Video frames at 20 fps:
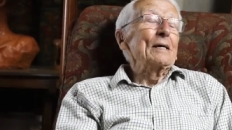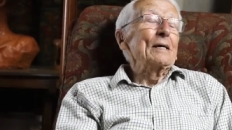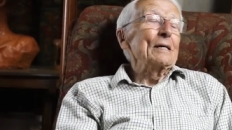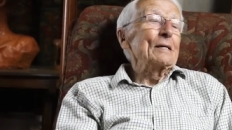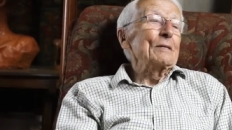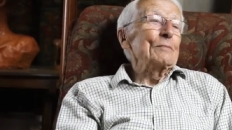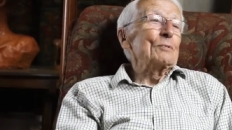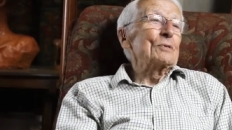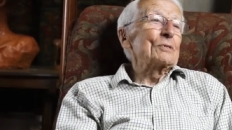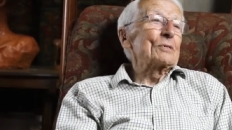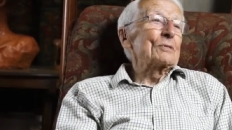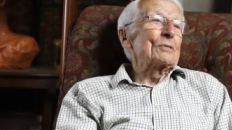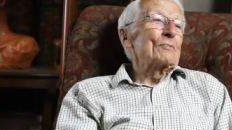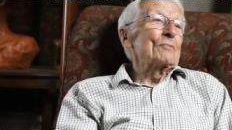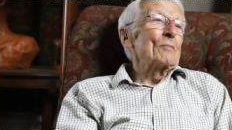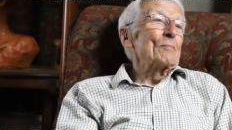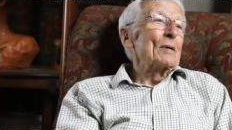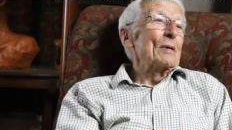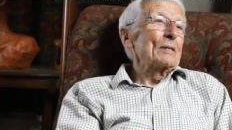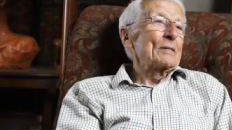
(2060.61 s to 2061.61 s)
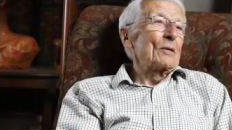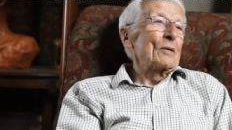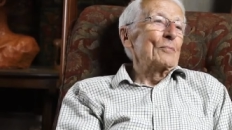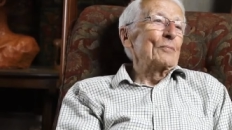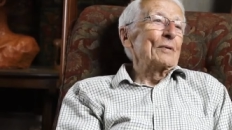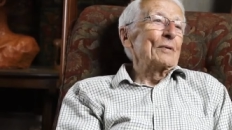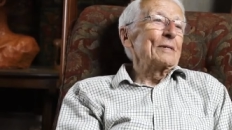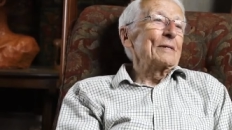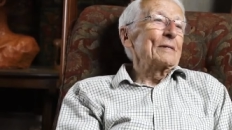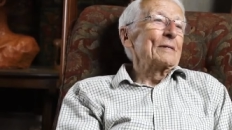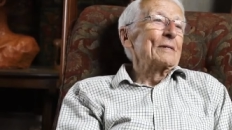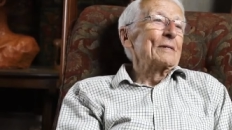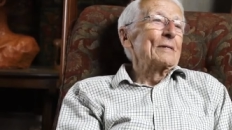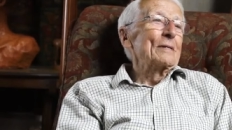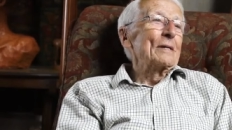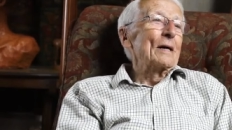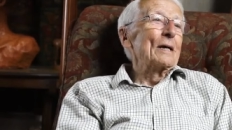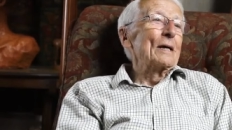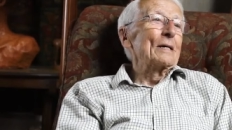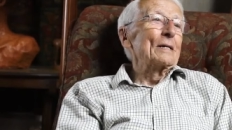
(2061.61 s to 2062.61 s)
it was a remarkably
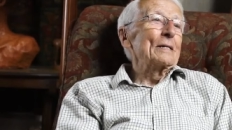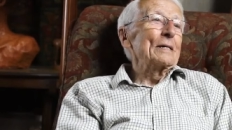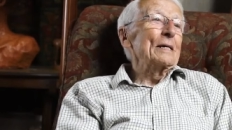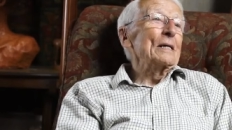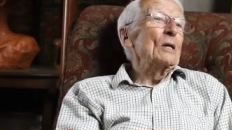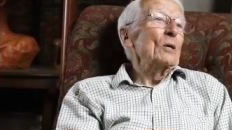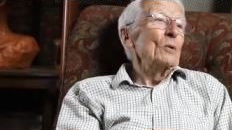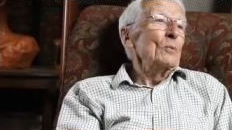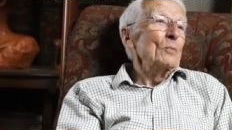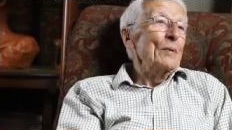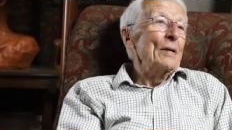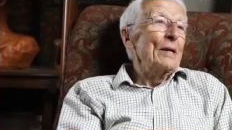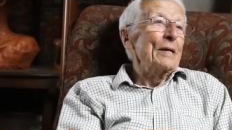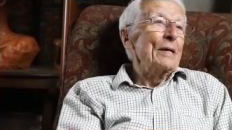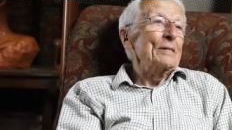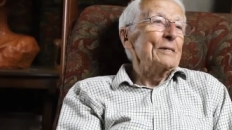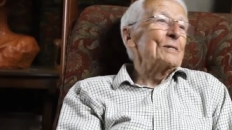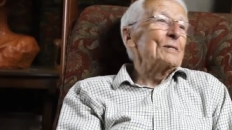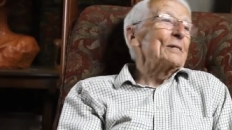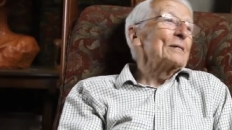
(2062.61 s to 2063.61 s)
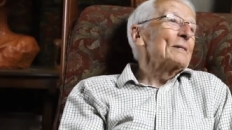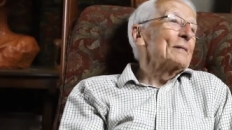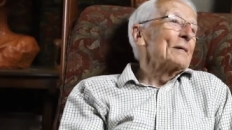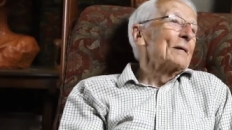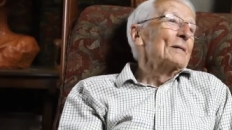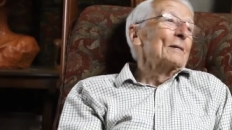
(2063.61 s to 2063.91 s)
uh, illuminating